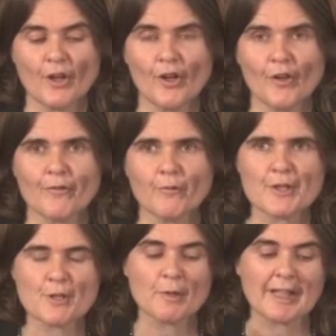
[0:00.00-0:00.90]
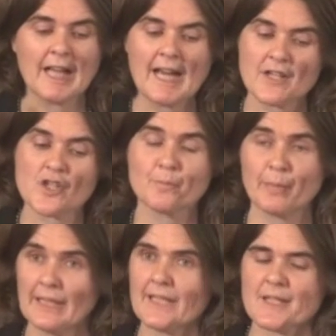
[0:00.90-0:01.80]
of what's called a cash
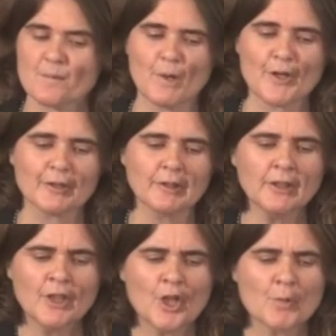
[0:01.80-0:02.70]
plus model,